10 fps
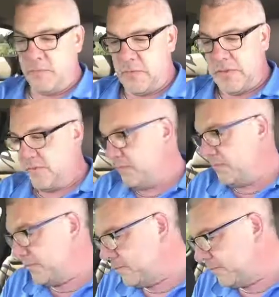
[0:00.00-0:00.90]
right?
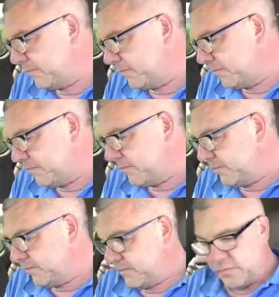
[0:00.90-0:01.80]

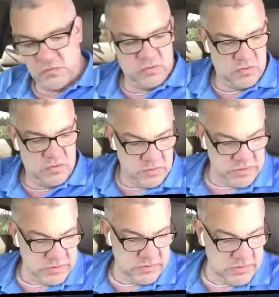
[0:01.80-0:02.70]
Should have known
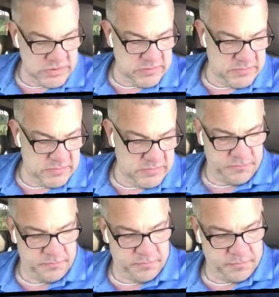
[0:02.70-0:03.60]
not to do that.
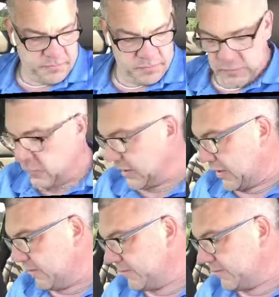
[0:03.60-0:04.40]
Okay.